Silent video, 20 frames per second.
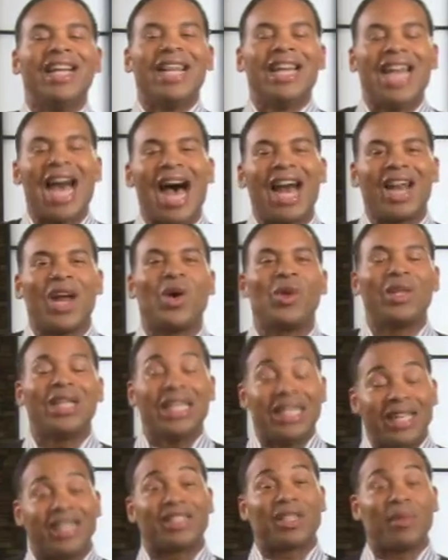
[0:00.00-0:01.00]
not only
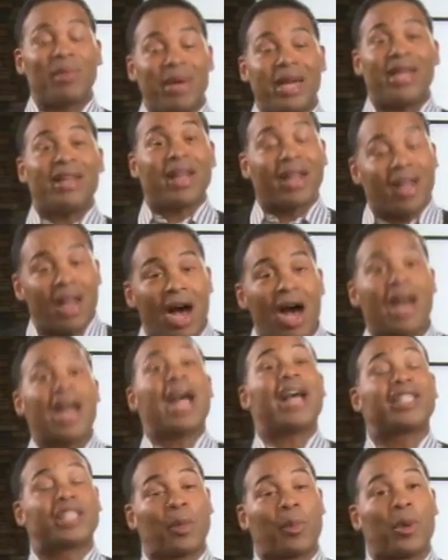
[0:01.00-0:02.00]
does it mean that God
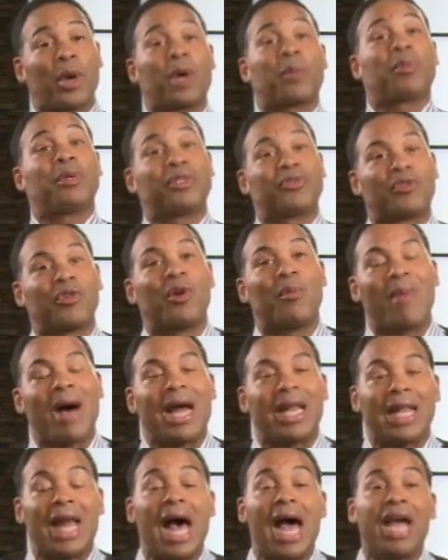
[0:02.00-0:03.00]
has a purpose for my
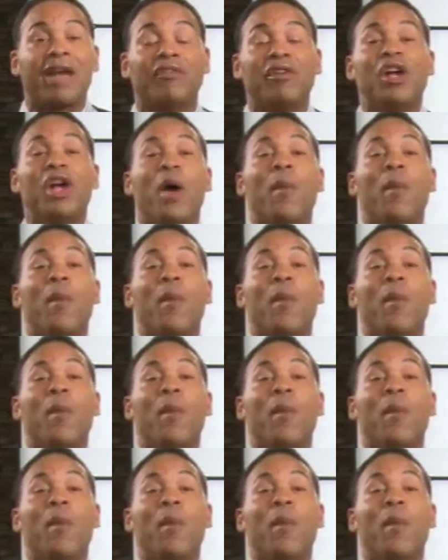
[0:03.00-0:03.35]
life,